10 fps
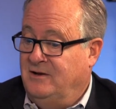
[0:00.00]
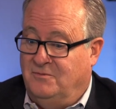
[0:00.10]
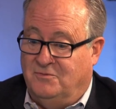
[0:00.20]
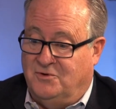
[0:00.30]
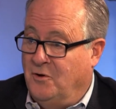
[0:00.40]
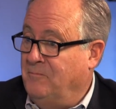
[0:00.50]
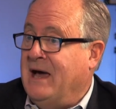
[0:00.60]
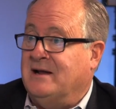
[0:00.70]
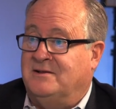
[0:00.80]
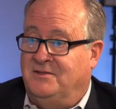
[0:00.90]
go
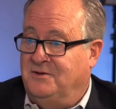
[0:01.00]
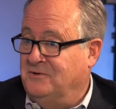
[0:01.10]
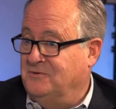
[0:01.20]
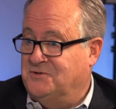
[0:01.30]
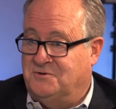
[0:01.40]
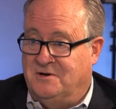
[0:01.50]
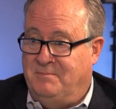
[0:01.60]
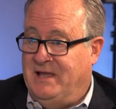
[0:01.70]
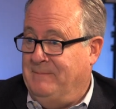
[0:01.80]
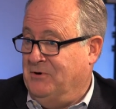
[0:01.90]
back to the old sort of
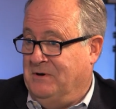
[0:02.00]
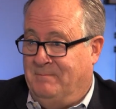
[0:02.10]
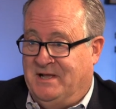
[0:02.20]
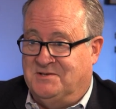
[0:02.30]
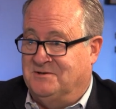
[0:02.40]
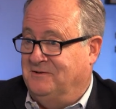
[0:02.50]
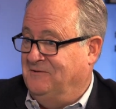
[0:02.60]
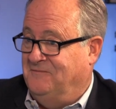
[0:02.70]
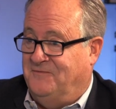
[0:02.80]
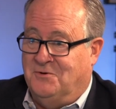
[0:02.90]
paper and pencil
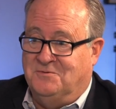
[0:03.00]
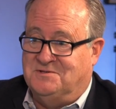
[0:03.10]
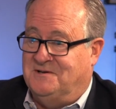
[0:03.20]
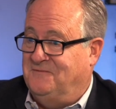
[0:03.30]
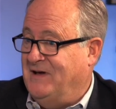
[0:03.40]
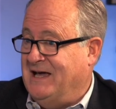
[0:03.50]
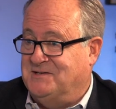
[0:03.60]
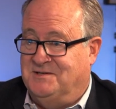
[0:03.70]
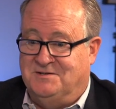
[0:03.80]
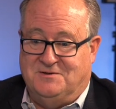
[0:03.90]
and phones and
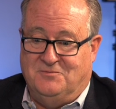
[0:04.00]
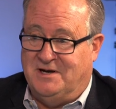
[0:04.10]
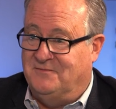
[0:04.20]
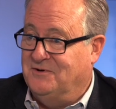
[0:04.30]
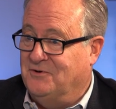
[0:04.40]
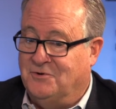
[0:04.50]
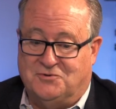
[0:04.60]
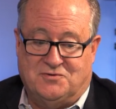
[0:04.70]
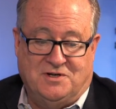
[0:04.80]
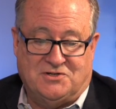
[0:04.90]
faxes and whatever old
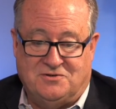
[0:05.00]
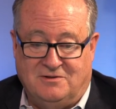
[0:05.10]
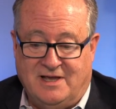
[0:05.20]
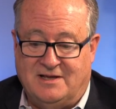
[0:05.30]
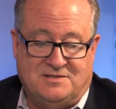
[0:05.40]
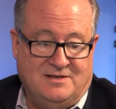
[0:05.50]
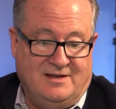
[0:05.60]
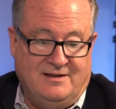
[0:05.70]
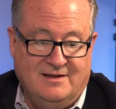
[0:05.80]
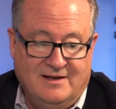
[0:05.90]
traditional
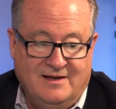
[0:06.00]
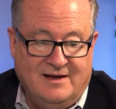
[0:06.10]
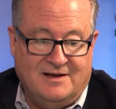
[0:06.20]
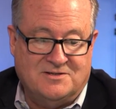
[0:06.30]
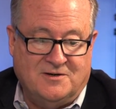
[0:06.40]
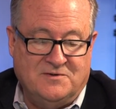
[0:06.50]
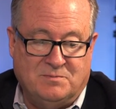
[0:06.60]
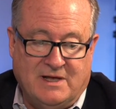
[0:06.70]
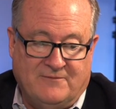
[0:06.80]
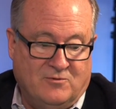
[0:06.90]
legacy service
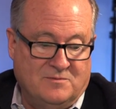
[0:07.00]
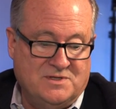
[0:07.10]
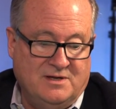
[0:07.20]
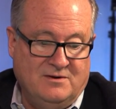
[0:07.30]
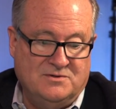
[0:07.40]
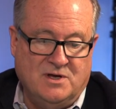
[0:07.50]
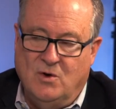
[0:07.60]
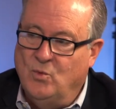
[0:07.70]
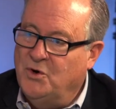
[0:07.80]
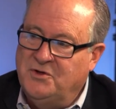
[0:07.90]
platforms they use,
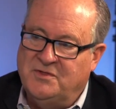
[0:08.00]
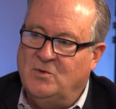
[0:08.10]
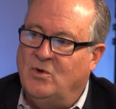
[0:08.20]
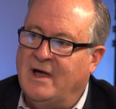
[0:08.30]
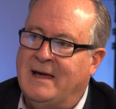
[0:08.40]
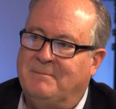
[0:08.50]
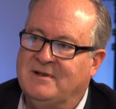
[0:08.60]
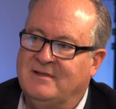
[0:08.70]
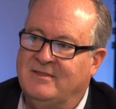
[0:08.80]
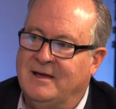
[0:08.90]
what do you think will happen
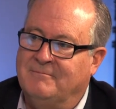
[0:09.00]
to them?